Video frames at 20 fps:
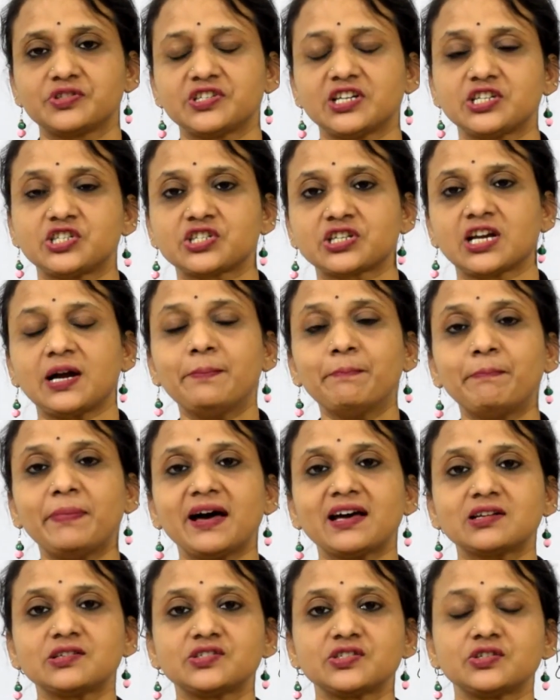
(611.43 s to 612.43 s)
Such
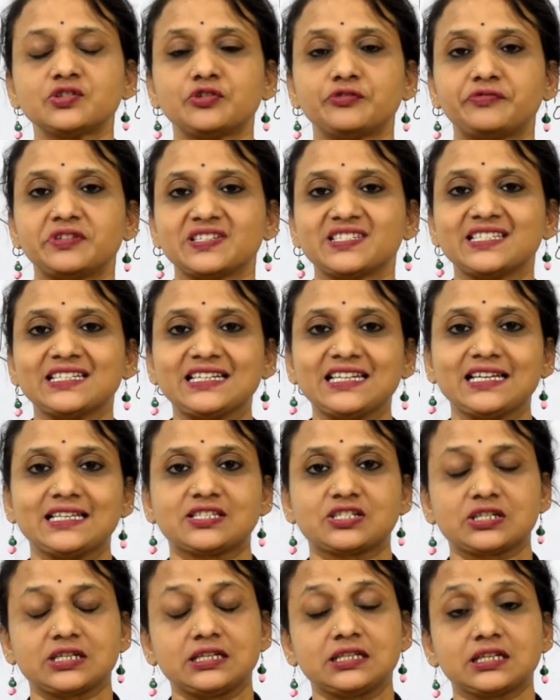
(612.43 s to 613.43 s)
comparison of acidic
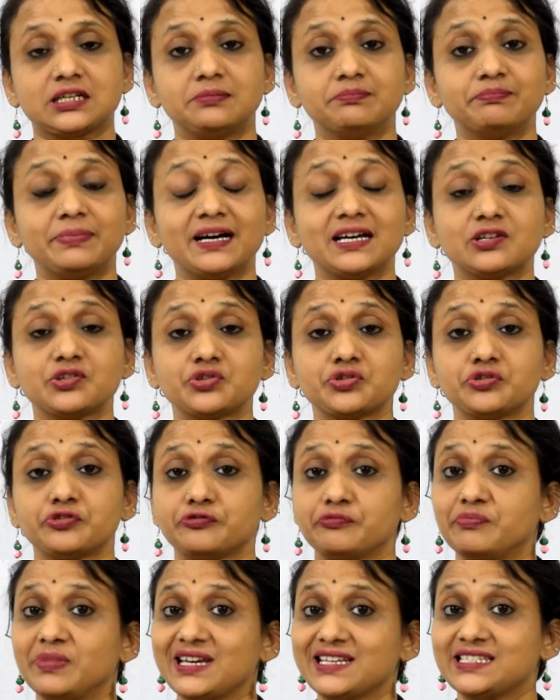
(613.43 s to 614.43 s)
strength, comparison
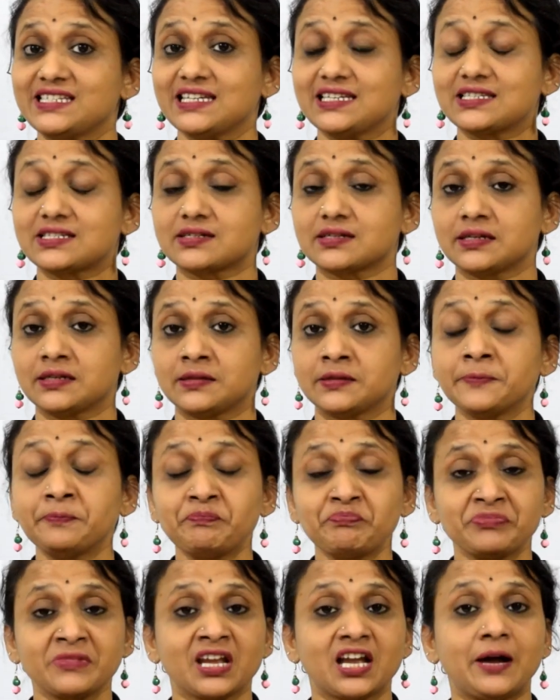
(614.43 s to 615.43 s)
of basic
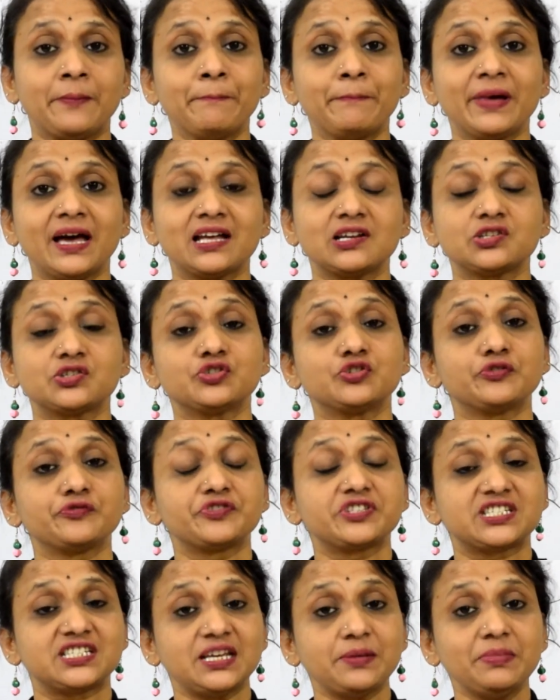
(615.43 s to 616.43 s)
strength, comparison of
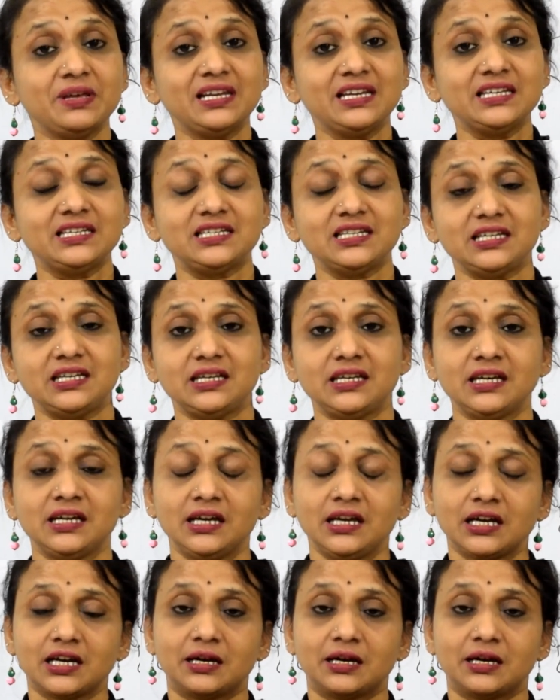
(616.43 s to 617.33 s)
stability,